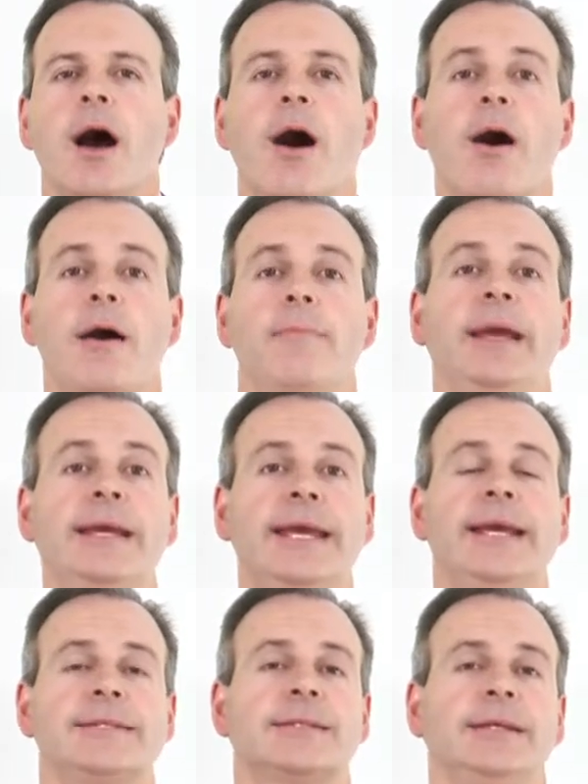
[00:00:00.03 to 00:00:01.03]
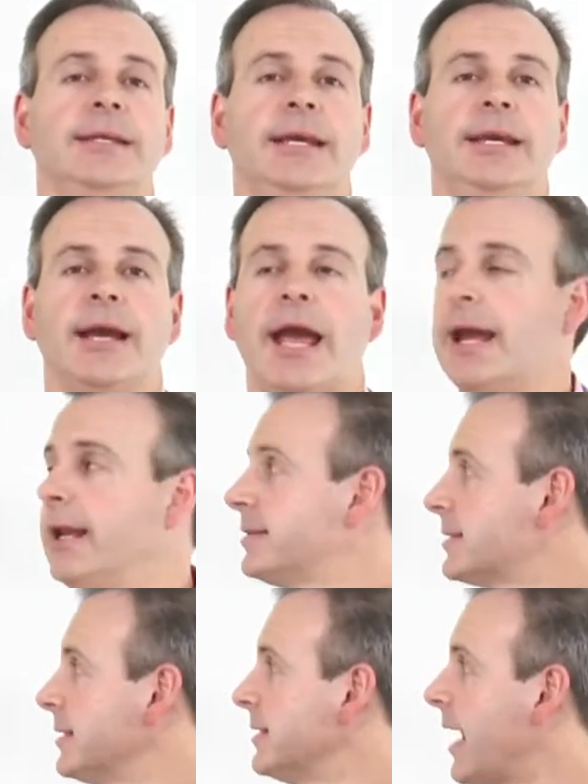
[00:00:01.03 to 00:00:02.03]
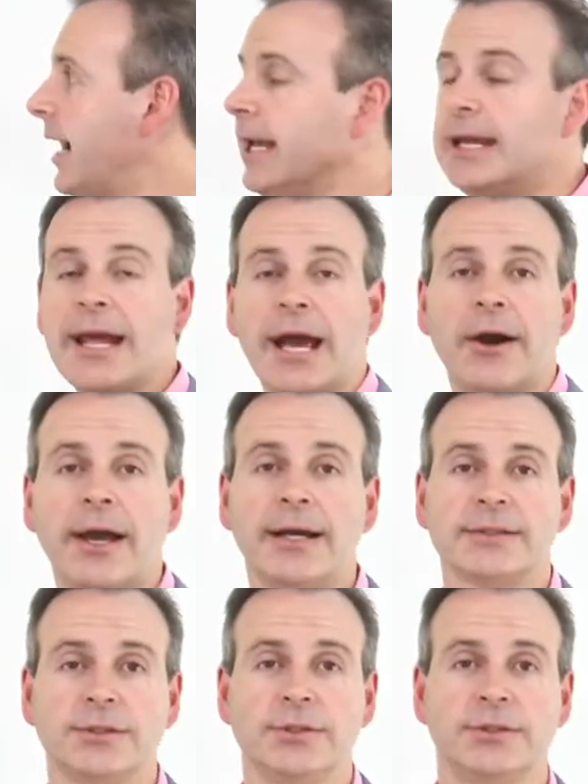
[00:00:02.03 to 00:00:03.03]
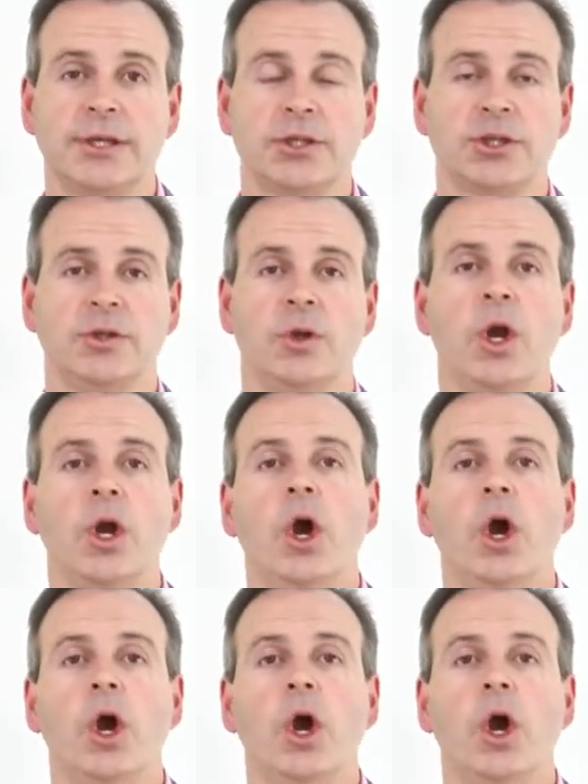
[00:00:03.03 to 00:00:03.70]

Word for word: Hi, Ben Kingsley here, and today in our how to session,